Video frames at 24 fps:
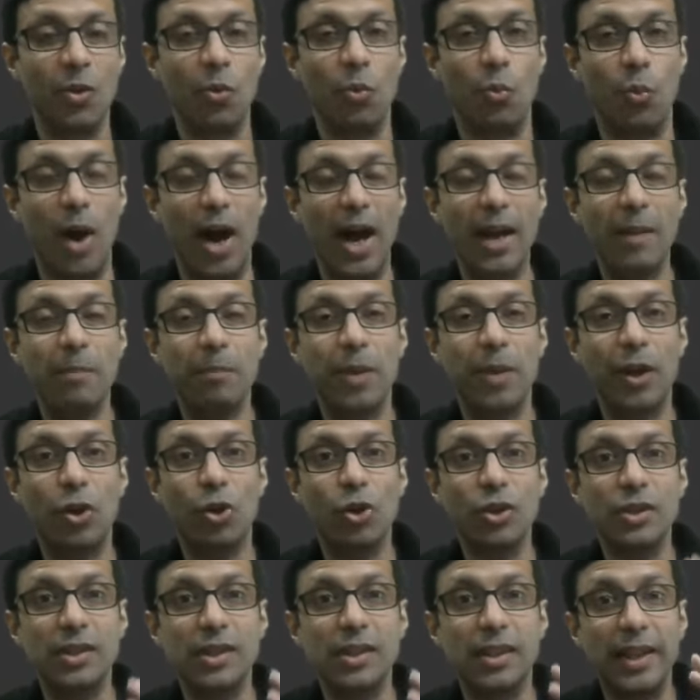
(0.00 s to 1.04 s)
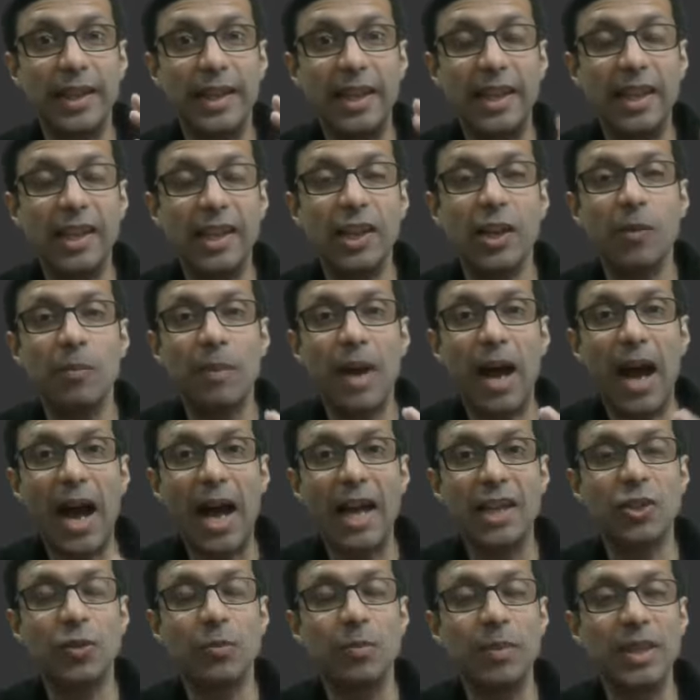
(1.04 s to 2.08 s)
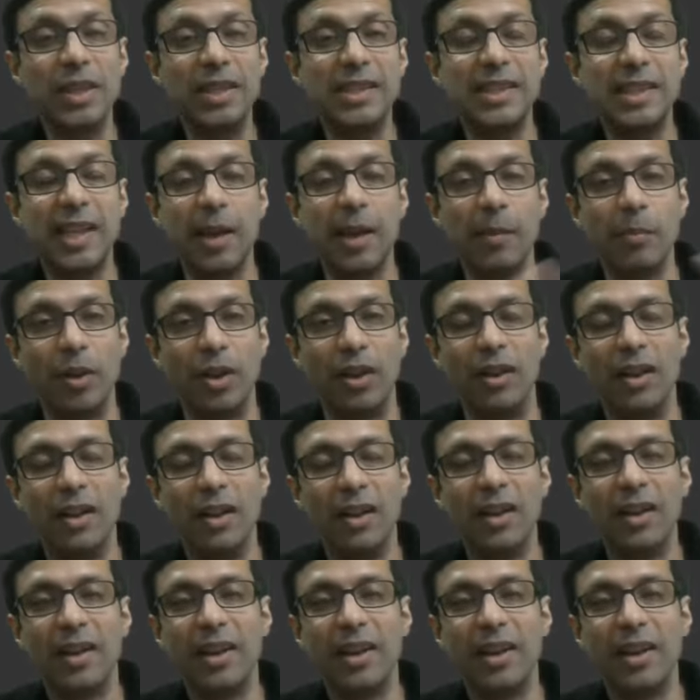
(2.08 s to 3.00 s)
Why? Because the helium atom is stable.